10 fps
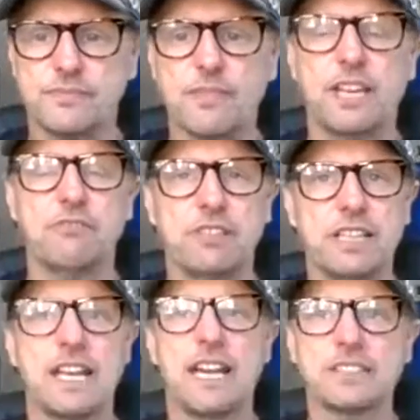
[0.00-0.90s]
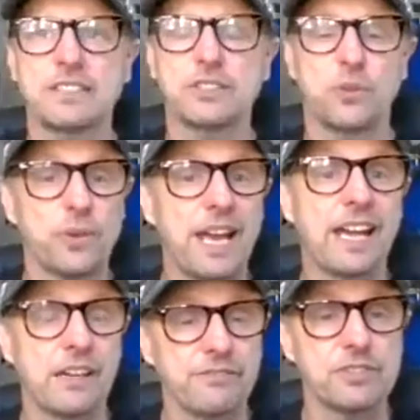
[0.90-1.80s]
It really has. It's called
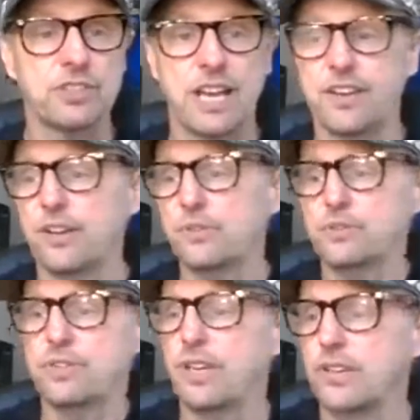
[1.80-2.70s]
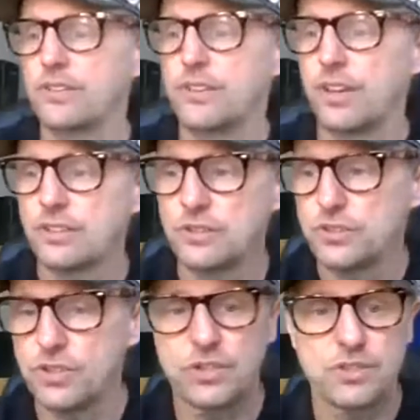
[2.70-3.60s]
Out of the Shadows, and you
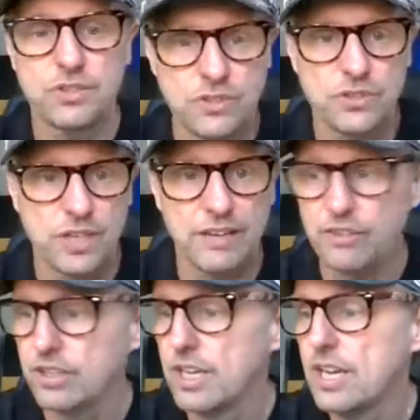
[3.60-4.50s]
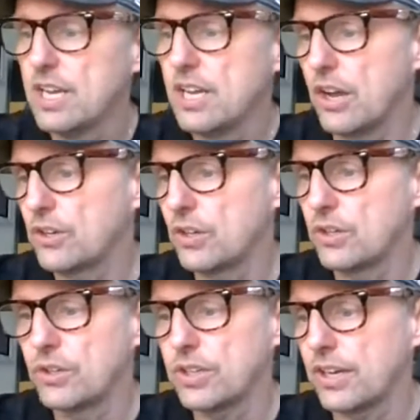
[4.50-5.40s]
should have a
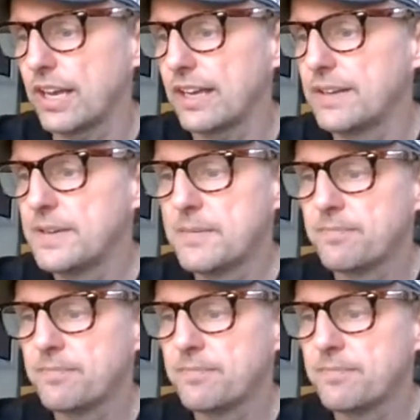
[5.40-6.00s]
good look at that.